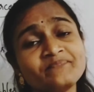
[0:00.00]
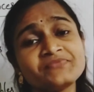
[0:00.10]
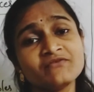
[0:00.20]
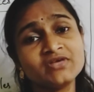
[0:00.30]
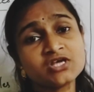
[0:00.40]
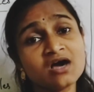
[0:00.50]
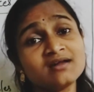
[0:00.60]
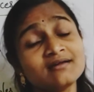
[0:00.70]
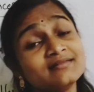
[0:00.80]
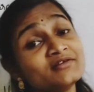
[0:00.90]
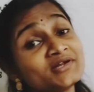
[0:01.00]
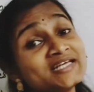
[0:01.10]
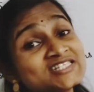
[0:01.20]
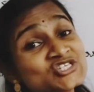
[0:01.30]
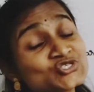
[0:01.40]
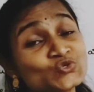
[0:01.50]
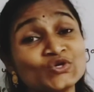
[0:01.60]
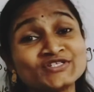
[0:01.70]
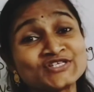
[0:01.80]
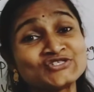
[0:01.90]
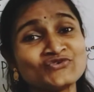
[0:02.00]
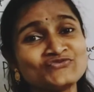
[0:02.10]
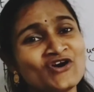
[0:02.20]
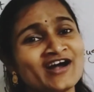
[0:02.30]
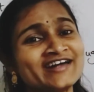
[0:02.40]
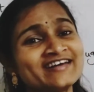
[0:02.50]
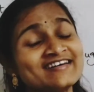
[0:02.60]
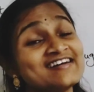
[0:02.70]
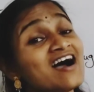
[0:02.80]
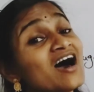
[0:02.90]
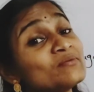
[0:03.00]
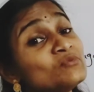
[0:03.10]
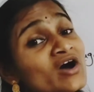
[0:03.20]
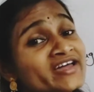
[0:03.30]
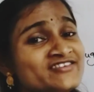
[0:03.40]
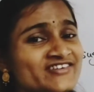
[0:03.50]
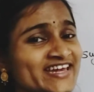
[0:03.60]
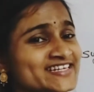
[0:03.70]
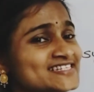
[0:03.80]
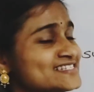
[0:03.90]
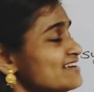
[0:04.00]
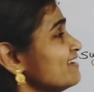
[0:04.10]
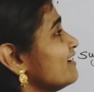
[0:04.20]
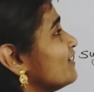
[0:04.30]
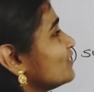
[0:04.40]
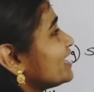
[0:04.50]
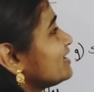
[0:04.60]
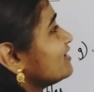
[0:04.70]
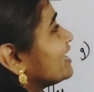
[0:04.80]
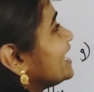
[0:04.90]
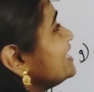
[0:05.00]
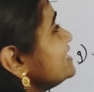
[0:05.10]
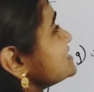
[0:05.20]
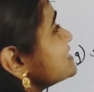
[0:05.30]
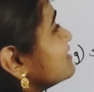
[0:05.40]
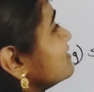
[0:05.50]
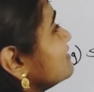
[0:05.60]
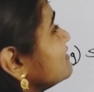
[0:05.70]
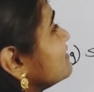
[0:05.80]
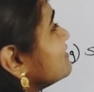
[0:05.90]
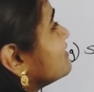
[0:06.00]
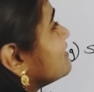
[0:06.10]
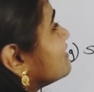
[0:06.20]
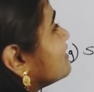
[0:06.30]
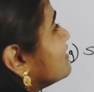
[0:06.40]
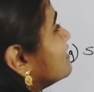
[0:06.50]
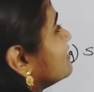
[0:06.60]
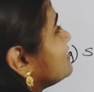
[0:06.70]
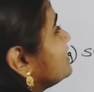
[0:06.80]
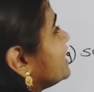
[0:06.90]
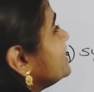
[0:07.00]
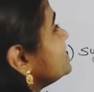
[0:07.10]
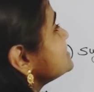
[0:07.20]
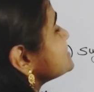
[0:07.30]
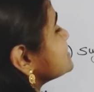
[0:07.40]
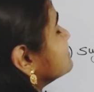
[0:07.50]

which are the rich sources of what? Carbohydrates. Okay, grains. Grains,